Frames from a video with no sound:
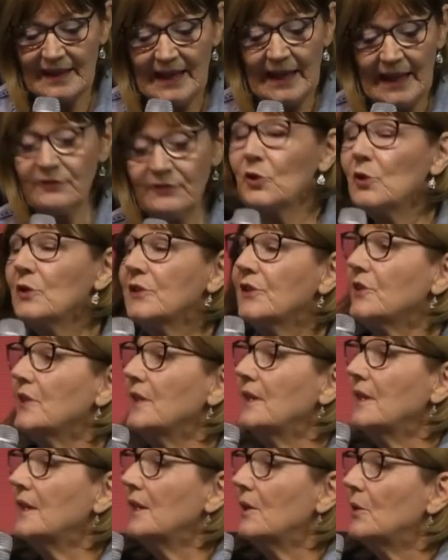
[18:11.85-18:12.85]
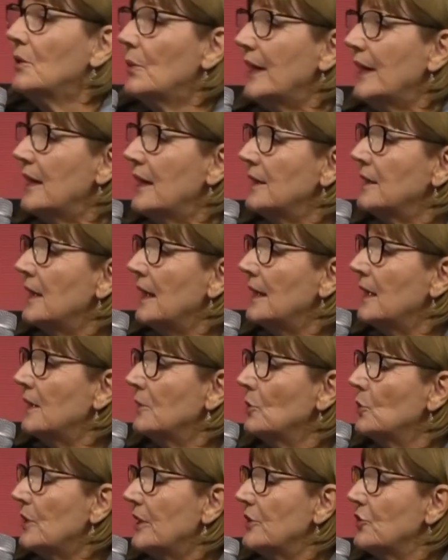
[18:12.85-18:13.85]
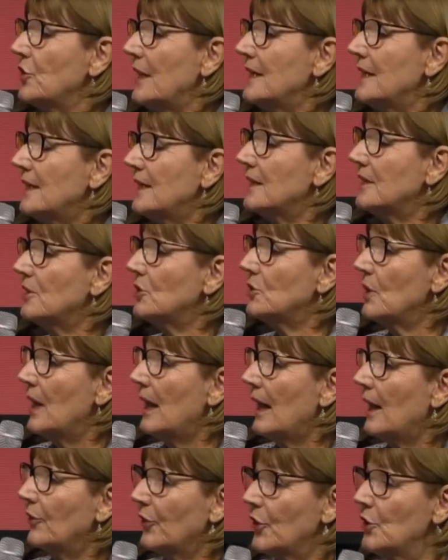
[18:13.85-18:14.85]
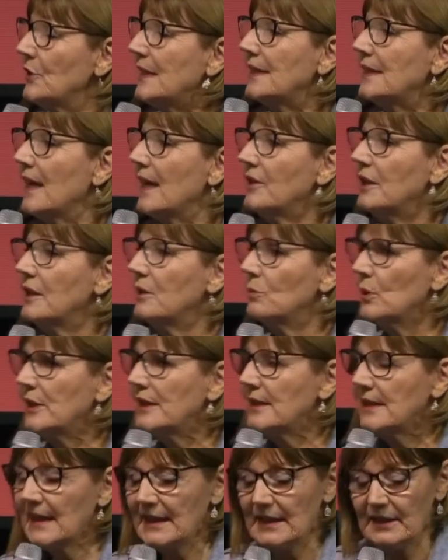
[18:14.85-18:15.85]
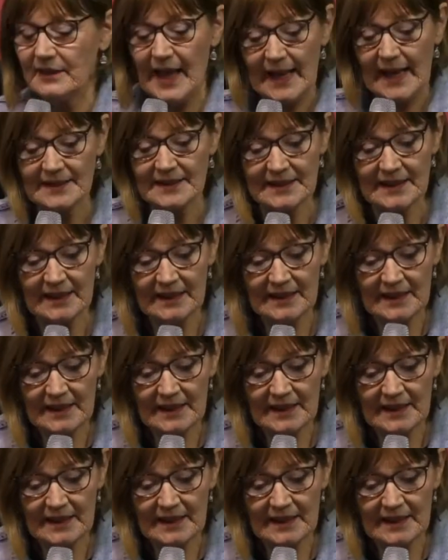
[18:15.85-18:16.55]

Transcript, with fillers: And of course, we can uh, look at Genesis uh, 37 and we see that